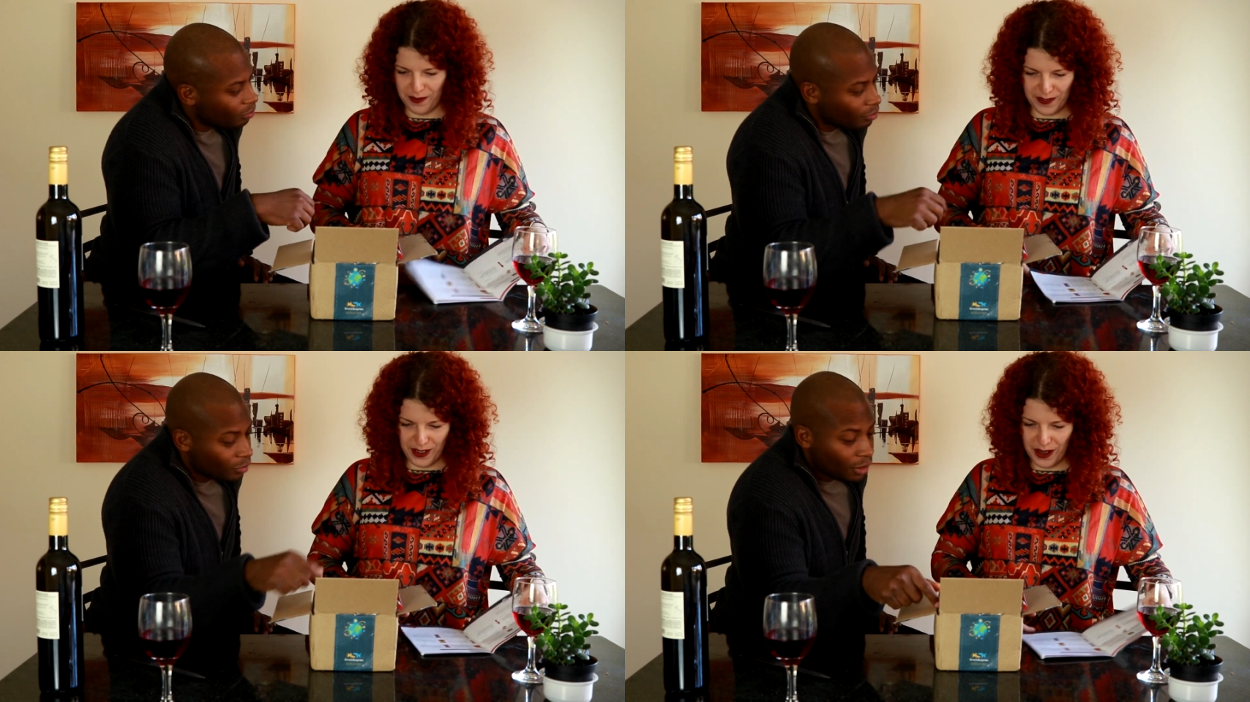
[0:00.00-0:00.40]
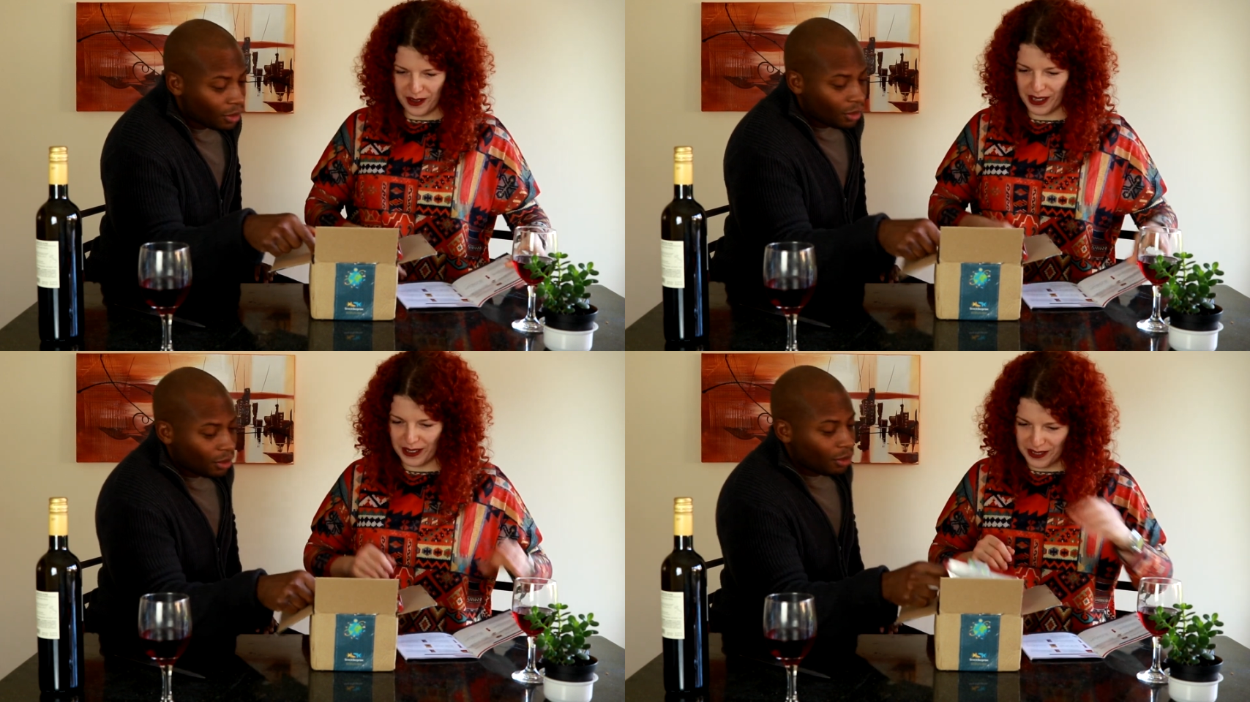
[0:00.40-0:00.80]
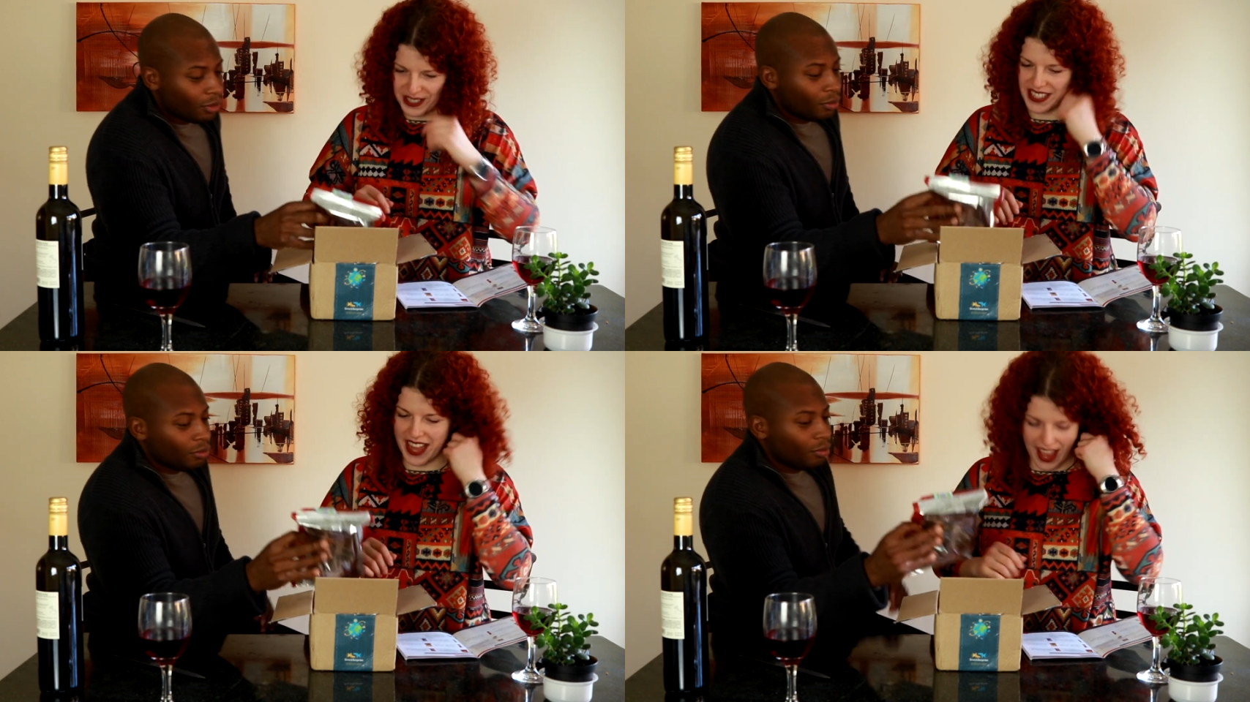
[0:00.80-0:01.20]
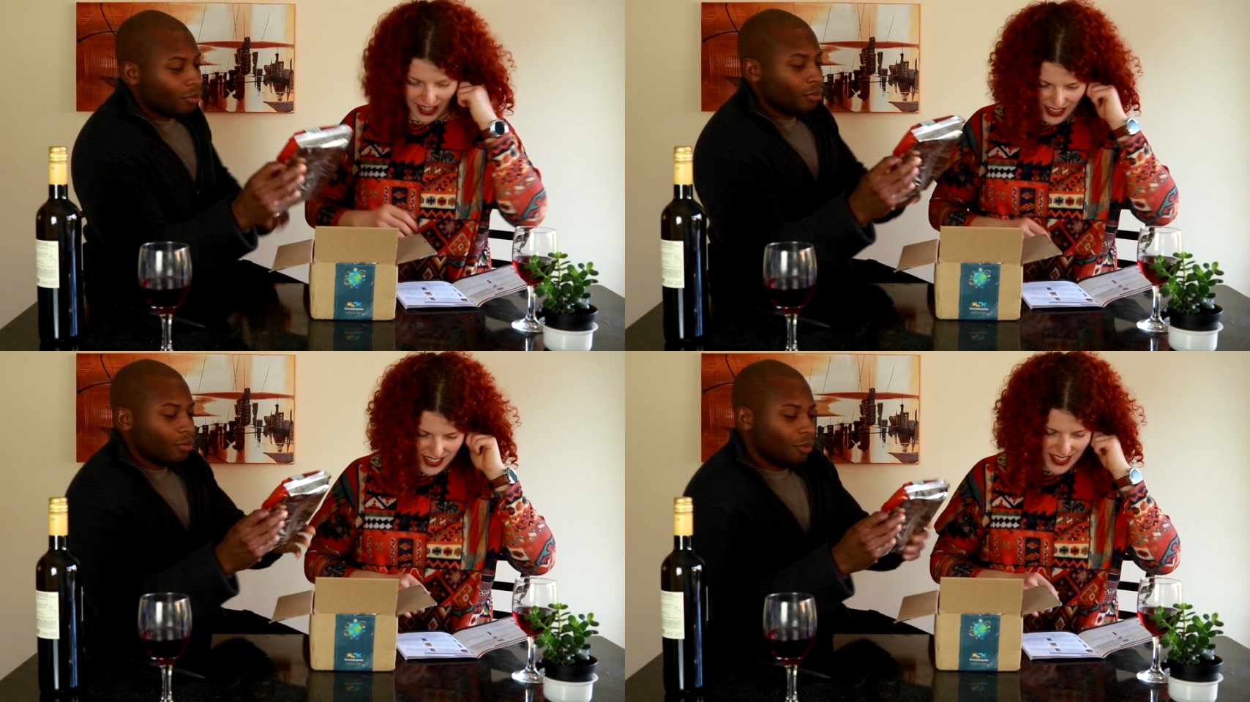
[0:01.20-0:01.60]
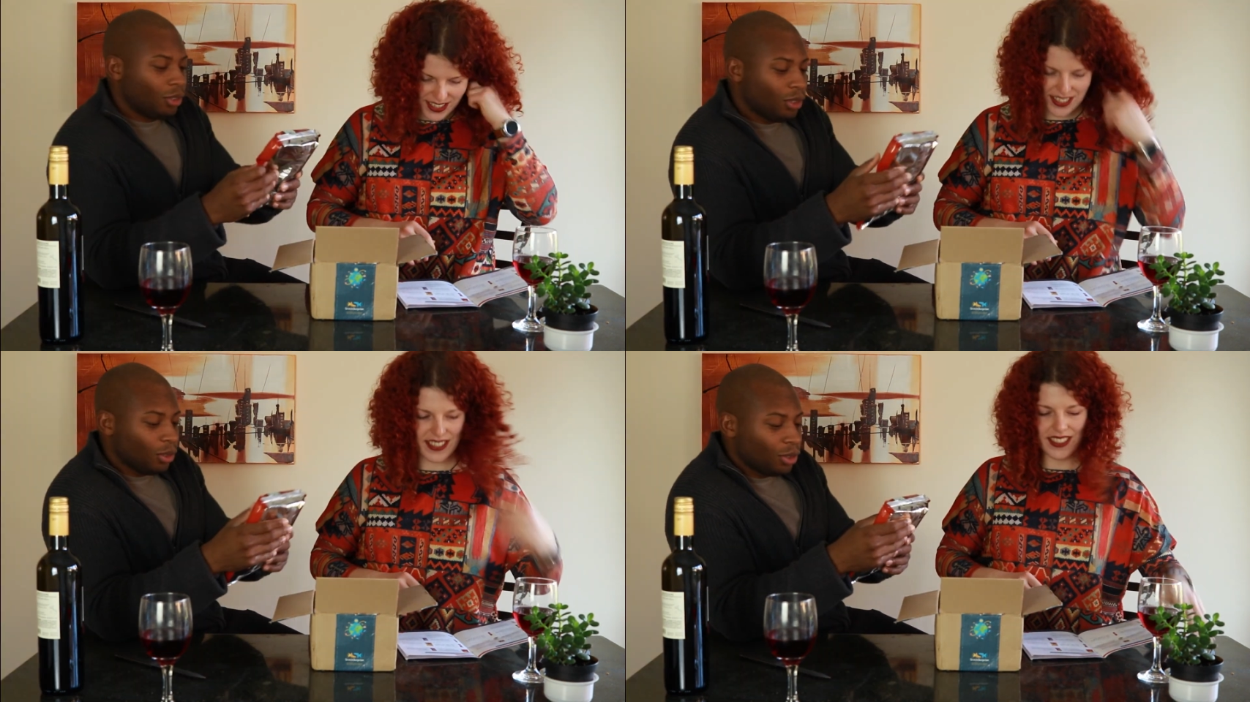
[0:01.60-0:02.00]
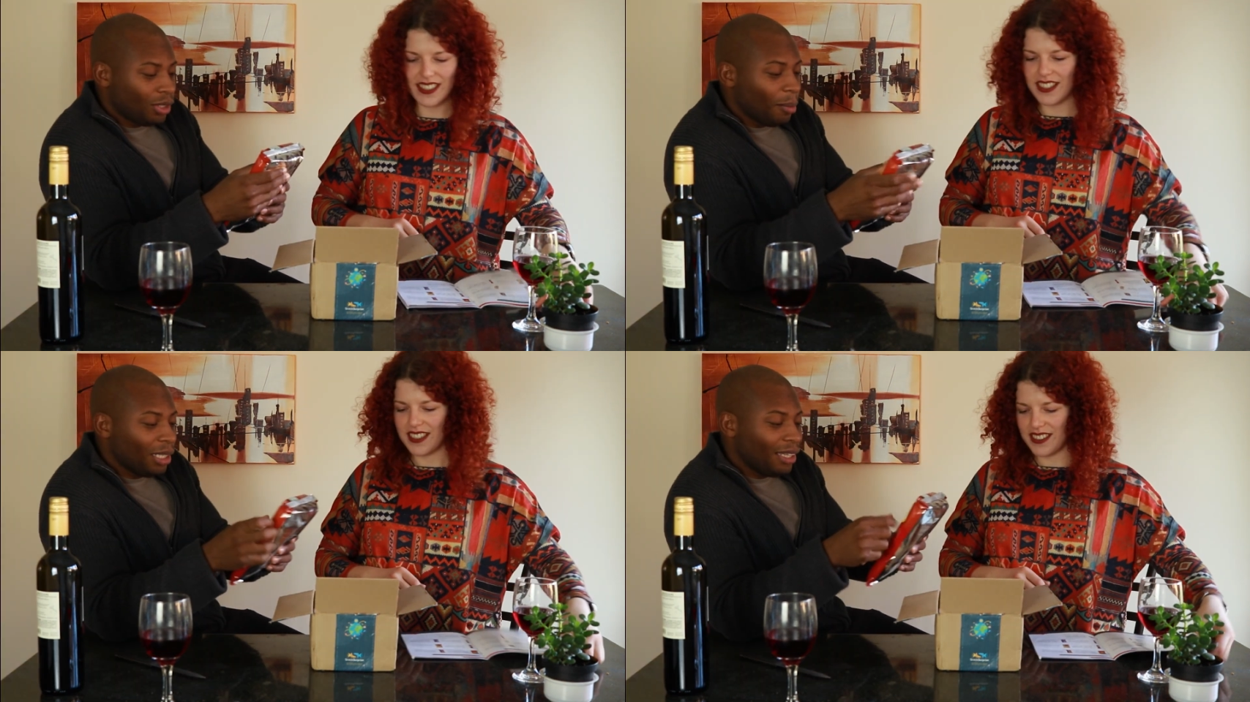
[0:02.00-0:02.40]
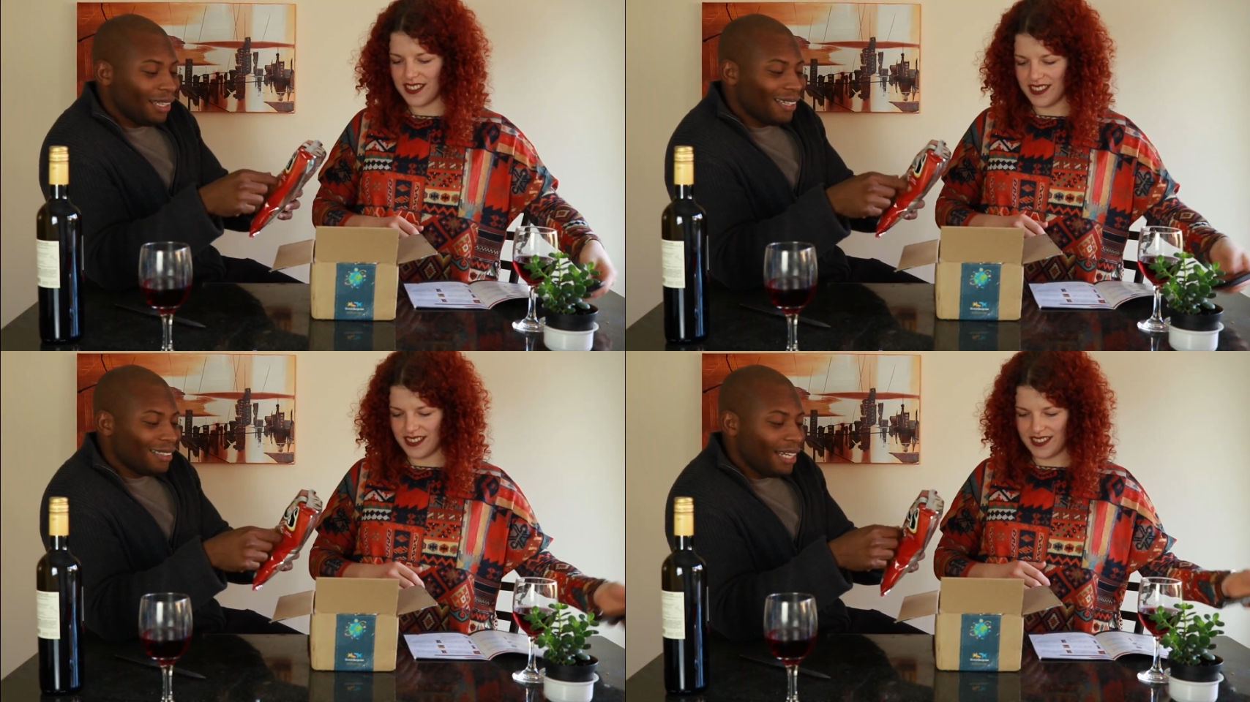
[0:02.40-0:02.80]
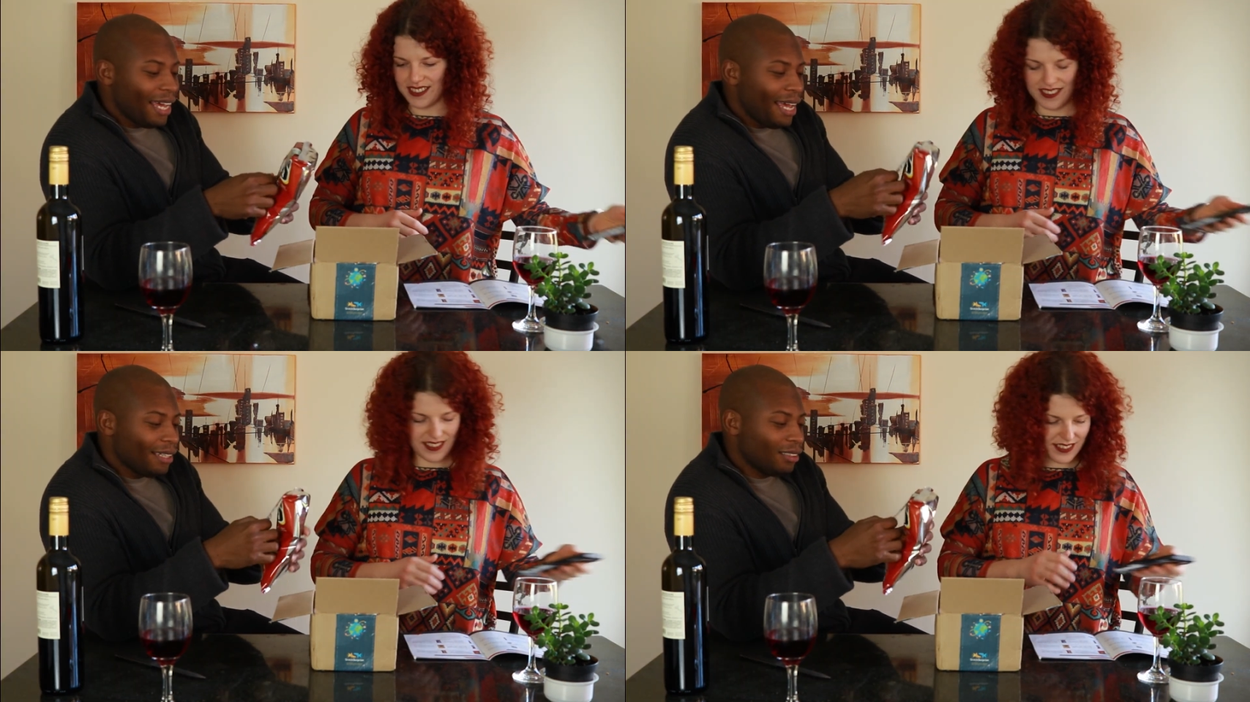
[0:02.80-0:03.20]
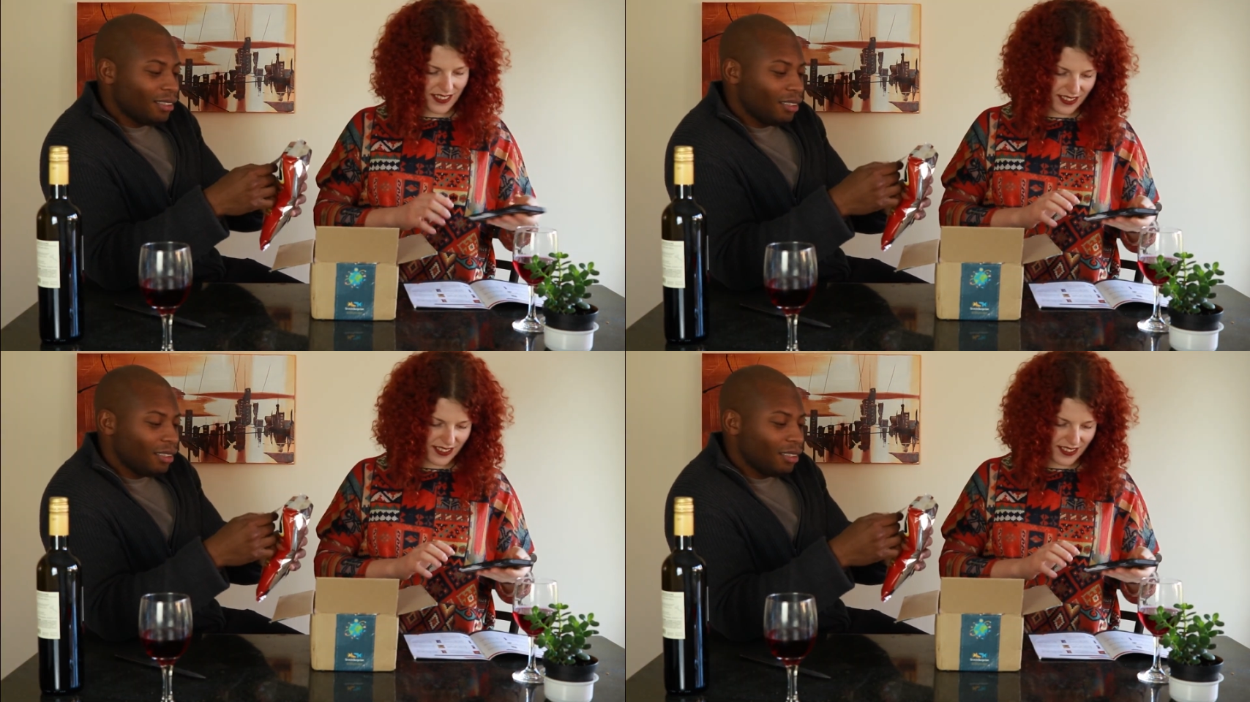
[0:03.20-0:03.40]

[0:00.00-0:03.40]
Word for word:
Speaker 1: a few little snacks.
Speaker 2: So some of the things it has